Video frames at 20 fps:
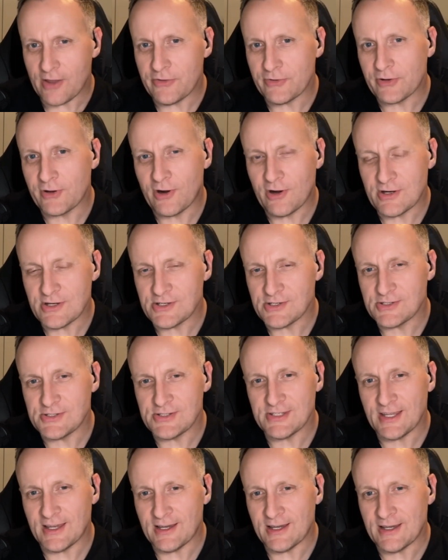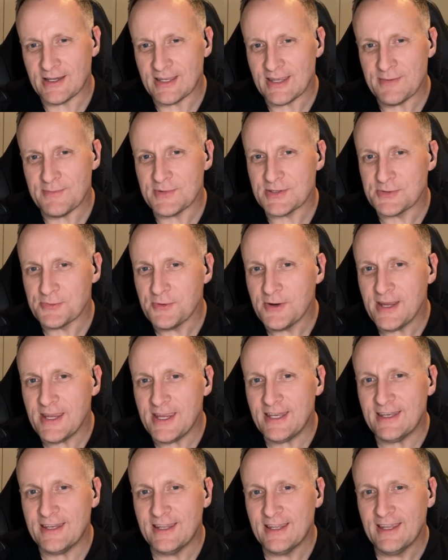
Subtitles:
other cars in between.